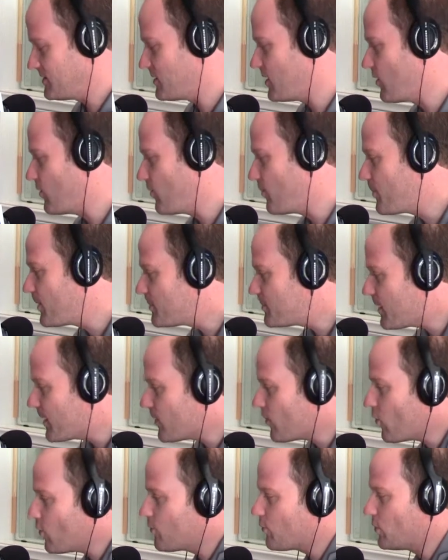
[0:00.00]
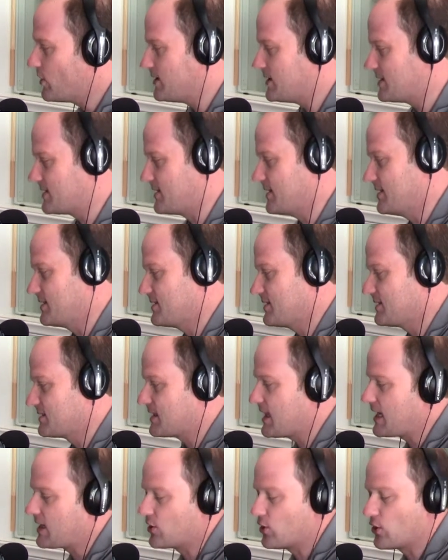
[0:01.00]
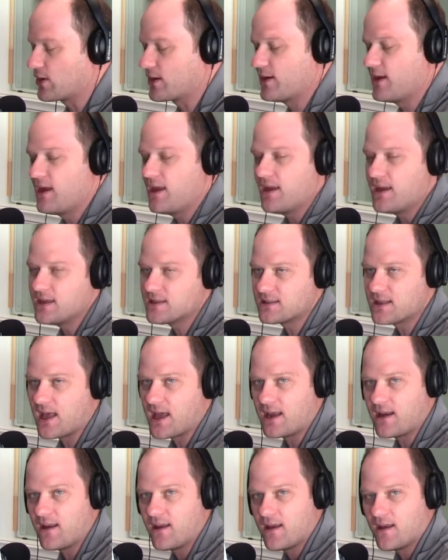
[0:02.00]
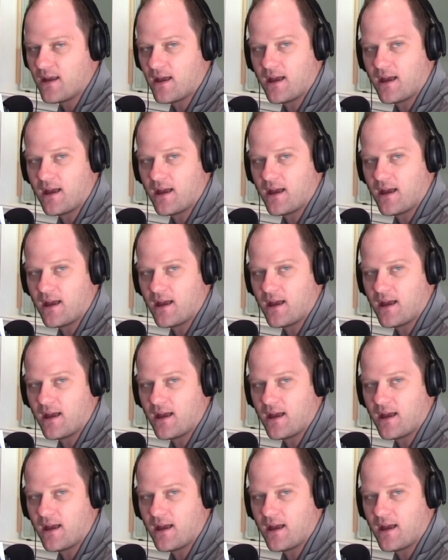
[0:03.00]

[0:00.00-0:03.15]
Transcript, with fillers: So, but my whole point is this: is like, look, is that.